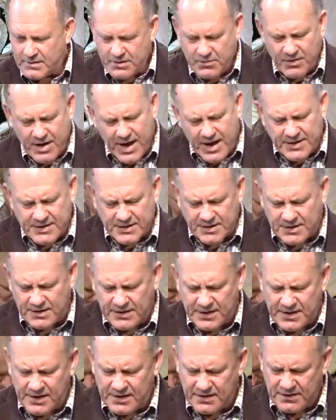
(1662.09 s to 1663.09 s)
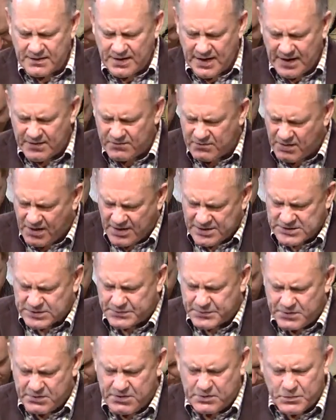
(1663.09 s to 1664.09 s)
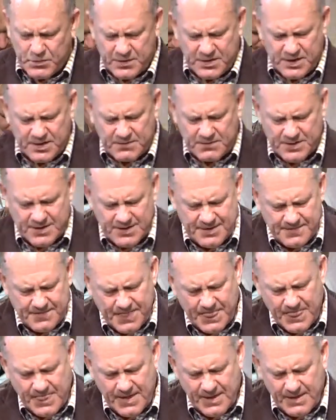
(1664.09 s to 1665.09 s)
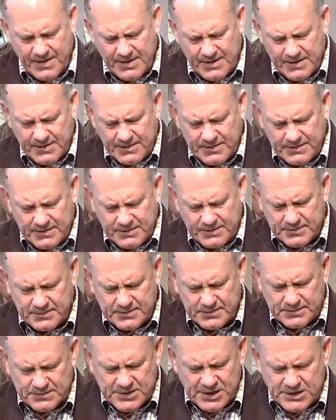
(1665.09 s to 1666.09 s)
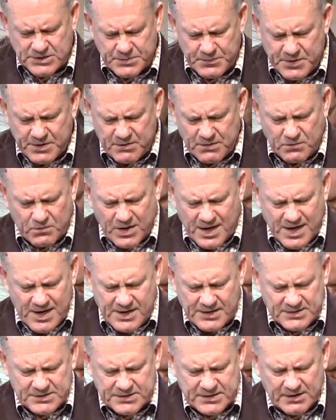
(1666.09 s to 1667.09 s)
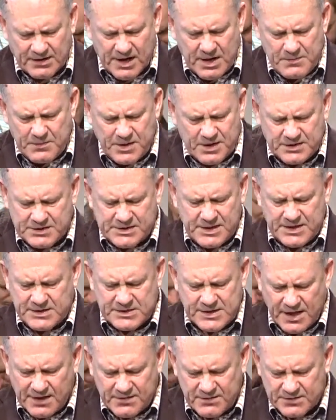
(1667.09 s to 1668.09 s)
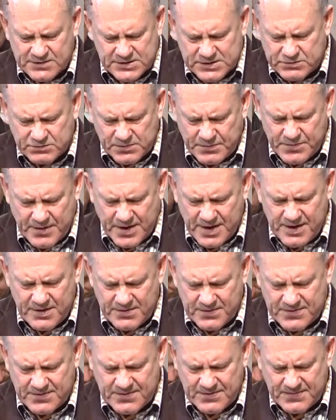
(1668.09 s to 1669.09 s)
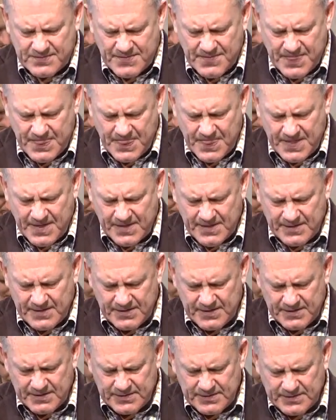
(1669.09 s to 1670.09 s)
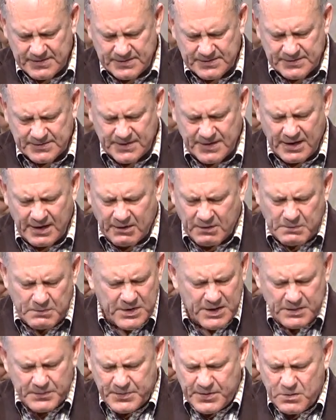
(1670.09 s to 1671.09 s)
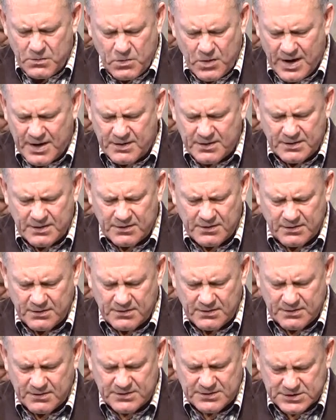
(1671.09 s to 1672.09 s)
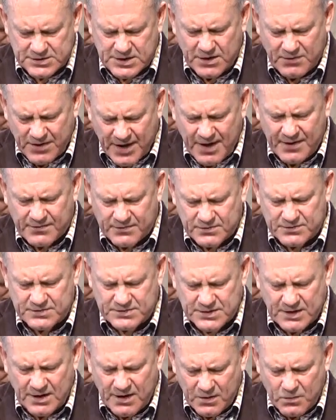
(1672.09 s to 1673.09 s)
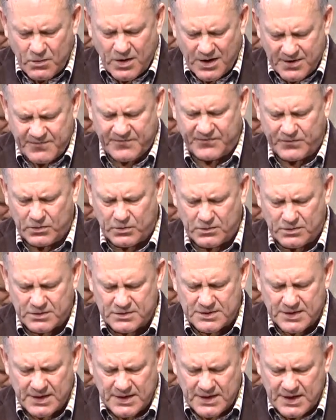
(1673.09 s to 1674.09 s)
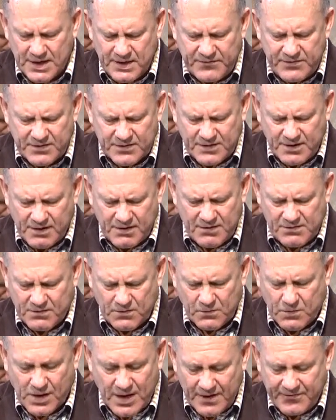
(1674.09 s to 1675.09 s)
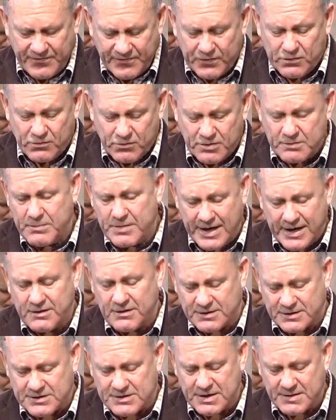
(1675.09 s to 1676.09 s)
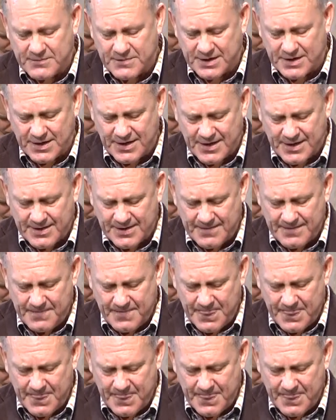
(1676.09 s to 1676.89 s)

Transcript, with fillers: Create a clean and right spirit within me. Teach me your ways that I might teach others to obey you. Help me be one who can show others a way forward, even though the way forward may not seem clear.